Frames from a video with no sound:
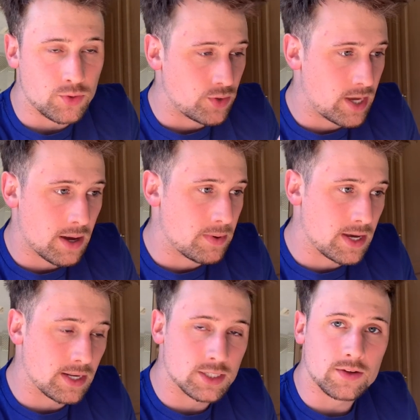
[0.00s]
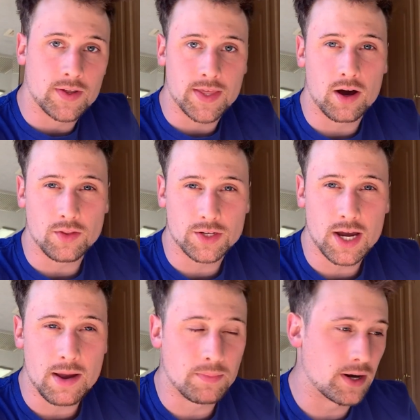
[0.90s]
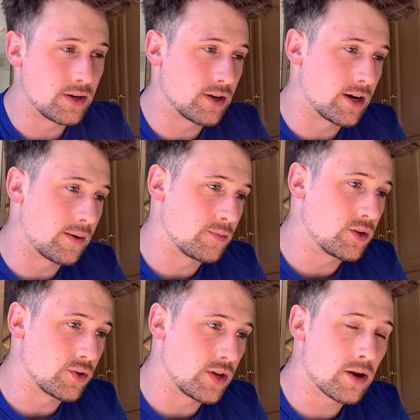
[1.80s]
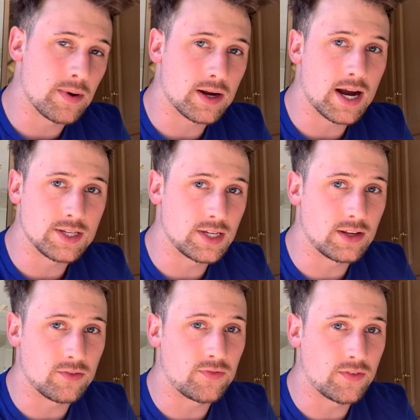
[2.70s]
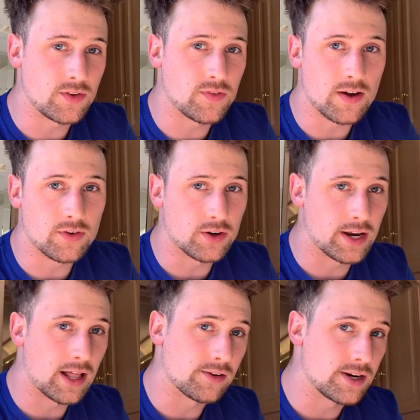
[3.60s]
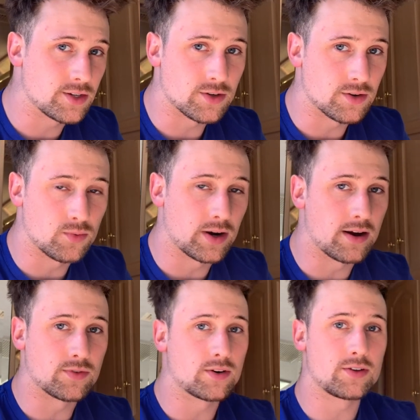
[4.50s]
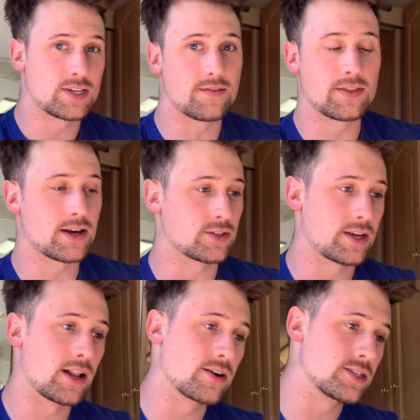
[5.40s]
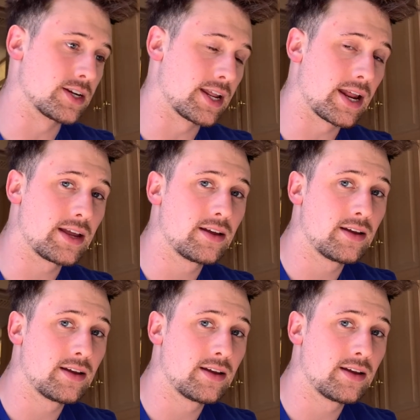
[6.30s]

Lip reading: You can't be eating stuff like that all the time, but you know, you hear about guys eating 5,500 calories or whatever, 7,000 calories a day.